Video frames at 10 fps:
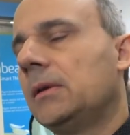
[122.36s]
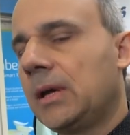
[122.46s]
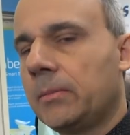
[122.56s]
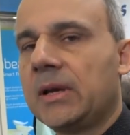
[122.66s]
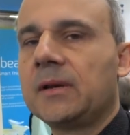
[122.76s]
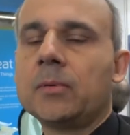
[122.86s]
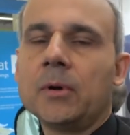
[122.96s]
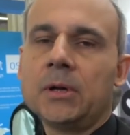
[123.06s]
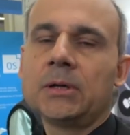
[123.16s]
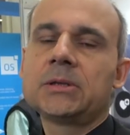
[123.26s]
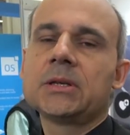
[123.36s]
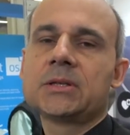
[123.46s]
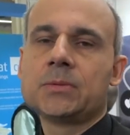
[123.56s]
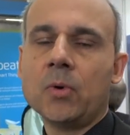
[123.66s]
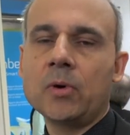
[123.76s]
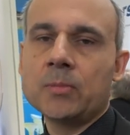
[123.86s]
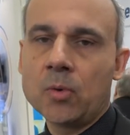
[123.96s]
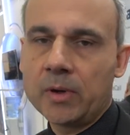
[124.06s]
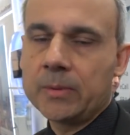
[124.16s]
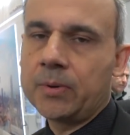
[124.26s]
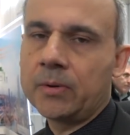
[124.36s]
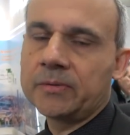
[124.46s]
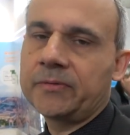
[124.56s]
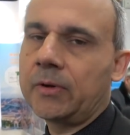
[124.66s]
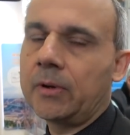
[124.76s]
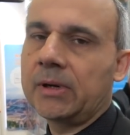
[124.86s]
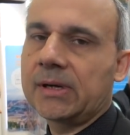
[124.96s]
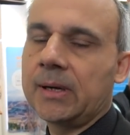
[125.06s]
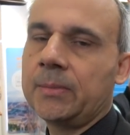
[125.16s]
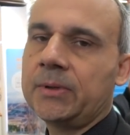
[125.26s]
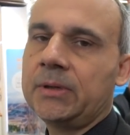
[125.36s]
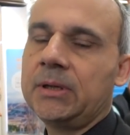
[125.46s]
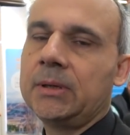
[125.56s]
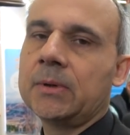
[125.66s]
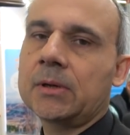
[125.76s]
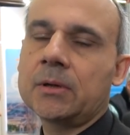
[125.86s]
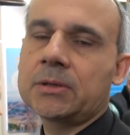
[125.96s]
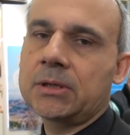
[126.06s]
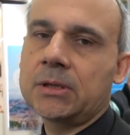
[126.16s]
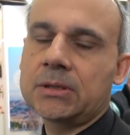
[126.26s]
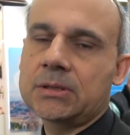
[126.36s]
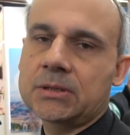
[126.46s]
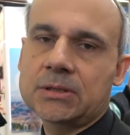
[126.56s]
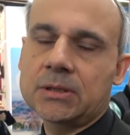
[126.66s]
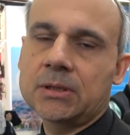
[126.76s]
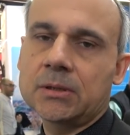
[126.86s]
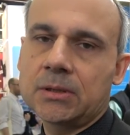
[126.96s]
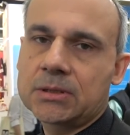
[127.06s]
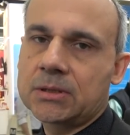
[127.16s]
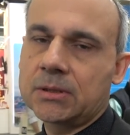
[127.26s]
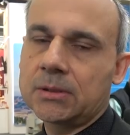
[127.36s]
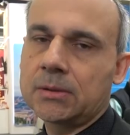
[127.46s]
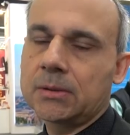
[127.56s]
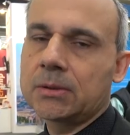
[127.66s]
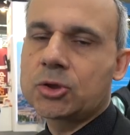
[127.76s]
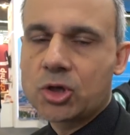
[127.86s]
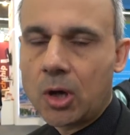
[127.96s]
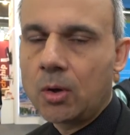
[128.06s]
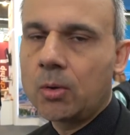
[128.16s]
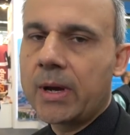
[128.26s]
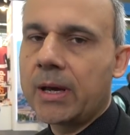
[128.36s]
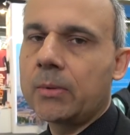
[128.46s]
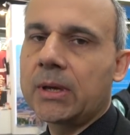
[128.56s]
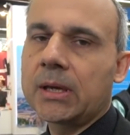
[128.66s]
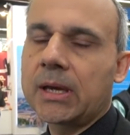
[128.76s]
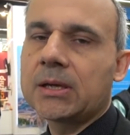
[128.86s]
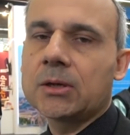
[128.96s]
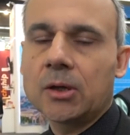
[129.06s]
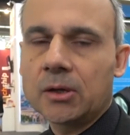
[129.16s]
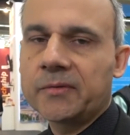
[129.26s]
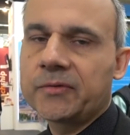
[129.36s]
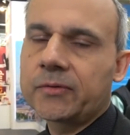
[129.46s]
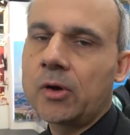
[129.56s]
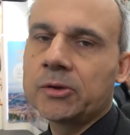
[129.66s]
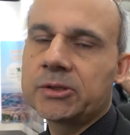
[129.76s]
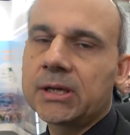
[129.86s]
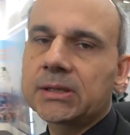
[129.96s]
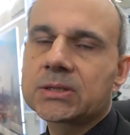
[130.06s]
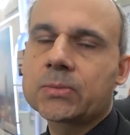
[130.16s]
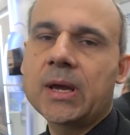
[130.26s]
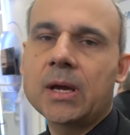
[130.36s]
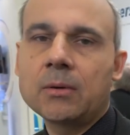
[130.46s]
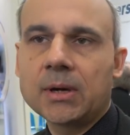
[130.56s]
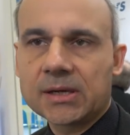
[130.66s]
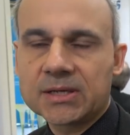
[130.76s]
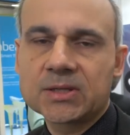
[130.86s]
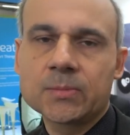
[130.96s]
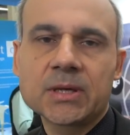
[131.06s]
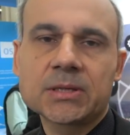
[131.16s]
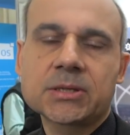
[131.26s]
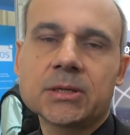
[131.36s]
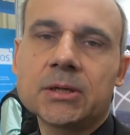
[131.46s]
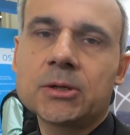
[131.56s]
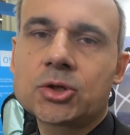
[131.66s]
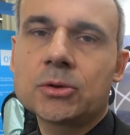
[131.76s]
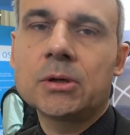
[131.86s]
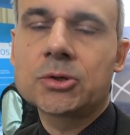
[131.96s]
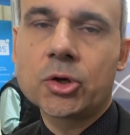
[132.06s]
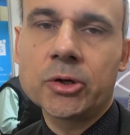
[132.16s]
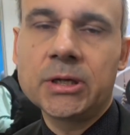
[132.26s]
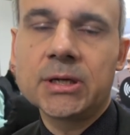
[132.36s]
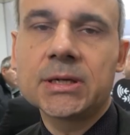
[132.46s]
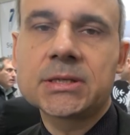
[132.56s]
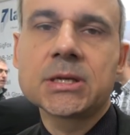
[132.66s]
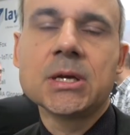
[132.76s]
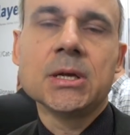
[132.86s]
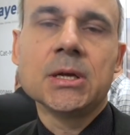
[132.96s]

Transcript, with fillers: the embedded world is more and more important for our company because uh, it's, it's, a, it's a, show where we get a lot of contacts, where our customers uh, are uh, joining us,